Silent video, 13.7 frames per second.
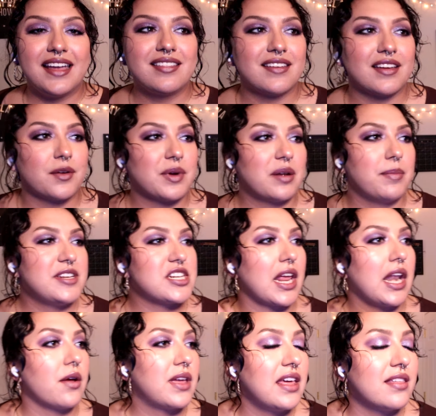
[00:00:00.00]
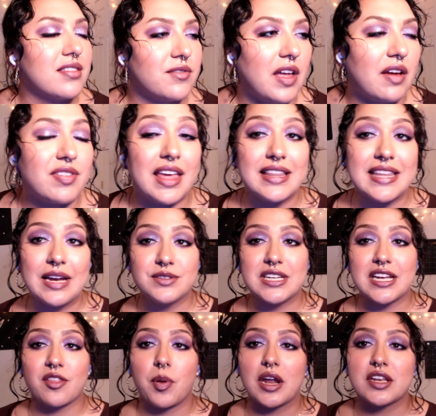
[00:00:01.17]
Alright, so we're gonna be checking out Kiss of Life's Get Loud
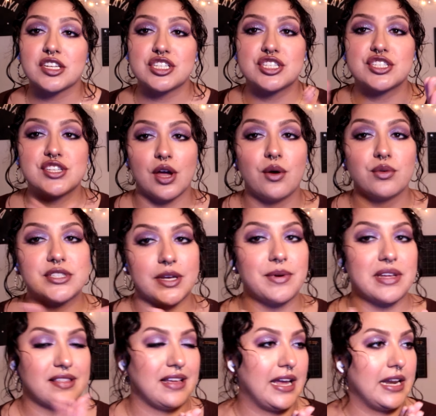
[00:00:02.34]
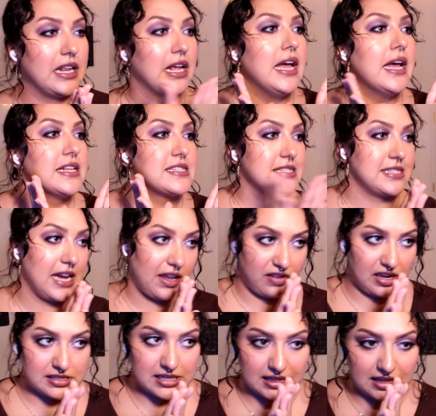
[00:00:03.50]
dance practice. So, so excited to dive
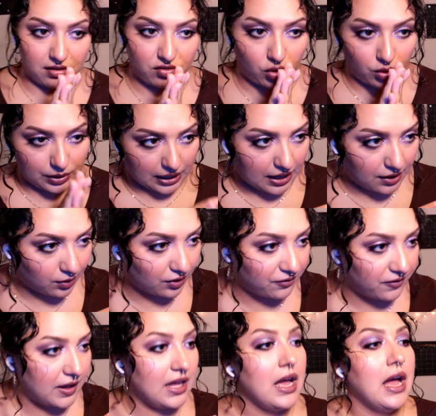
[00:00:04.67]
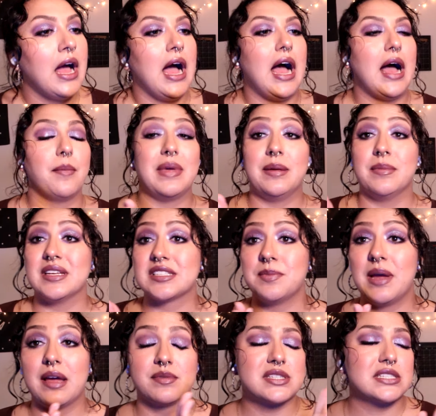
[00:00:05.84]
into this choreography. I mean, Miss
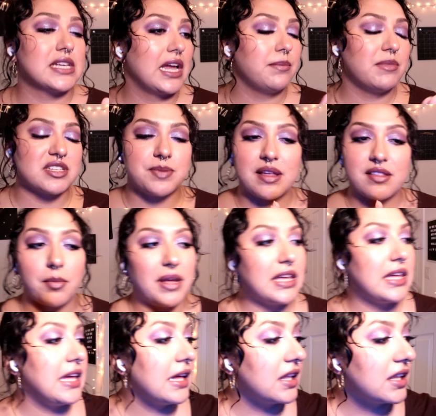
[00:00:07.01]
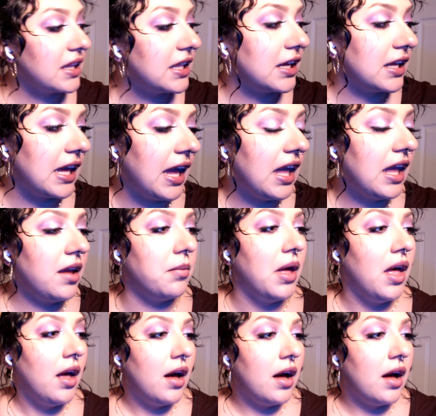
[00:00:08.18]
Ma'am slayed. Miss Ma'am's have been killing the game.